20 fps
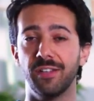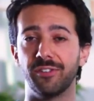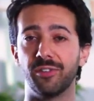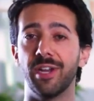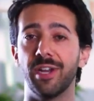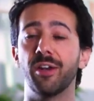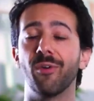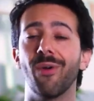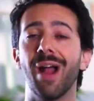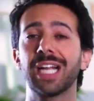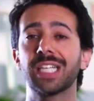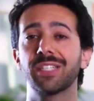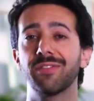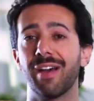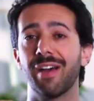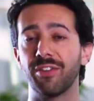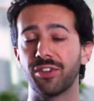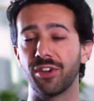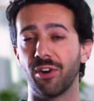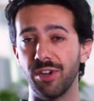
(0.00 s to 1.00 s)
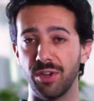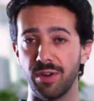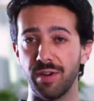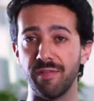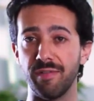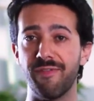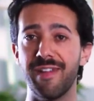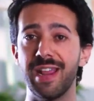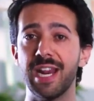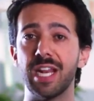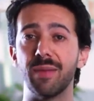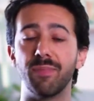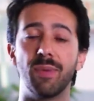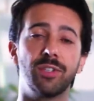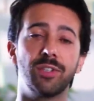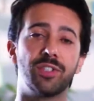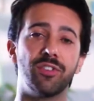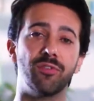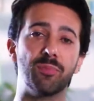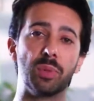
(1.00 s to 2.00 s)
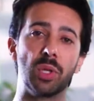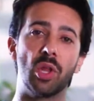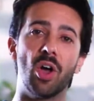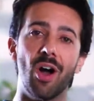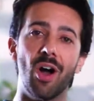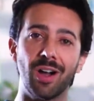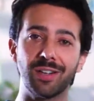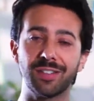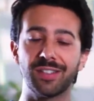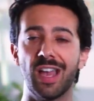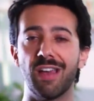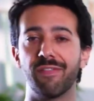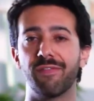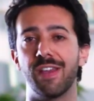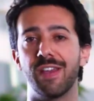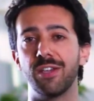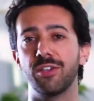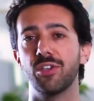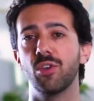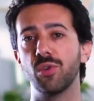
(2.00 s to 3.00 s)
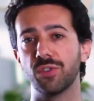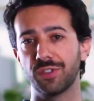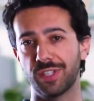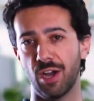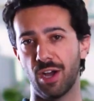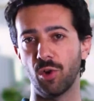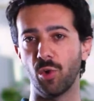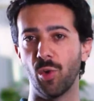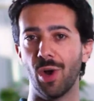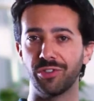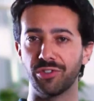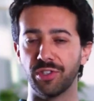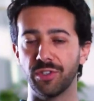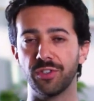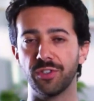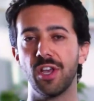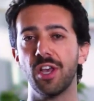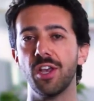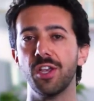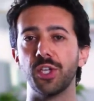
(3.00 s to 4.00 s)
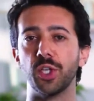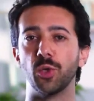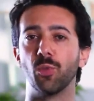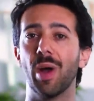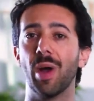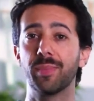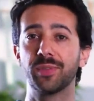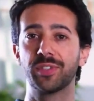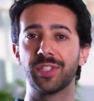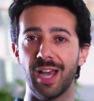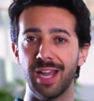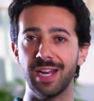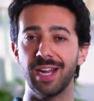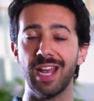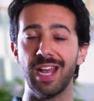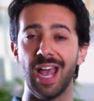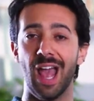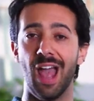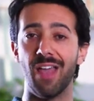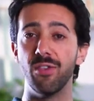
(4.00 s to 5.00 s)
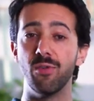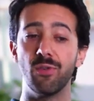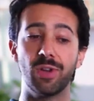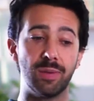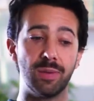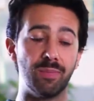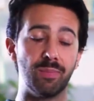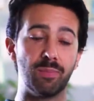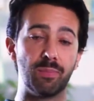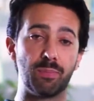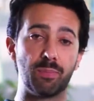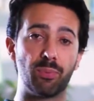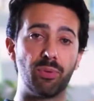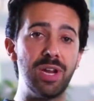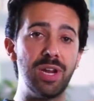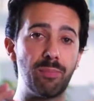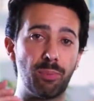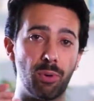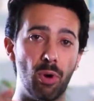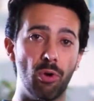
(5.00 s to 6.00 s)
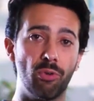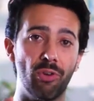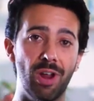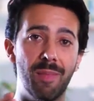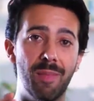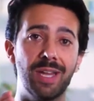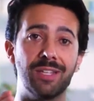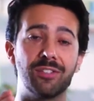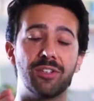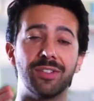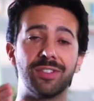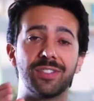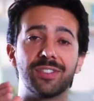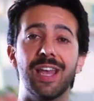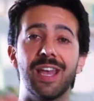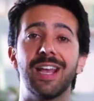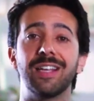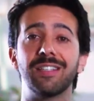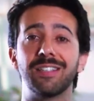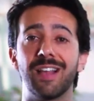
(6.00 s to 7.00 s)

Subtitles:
So an interactive avatar, you can feed it a bunch of blogs, FAQ style questions, your website, and you can pre-program it to say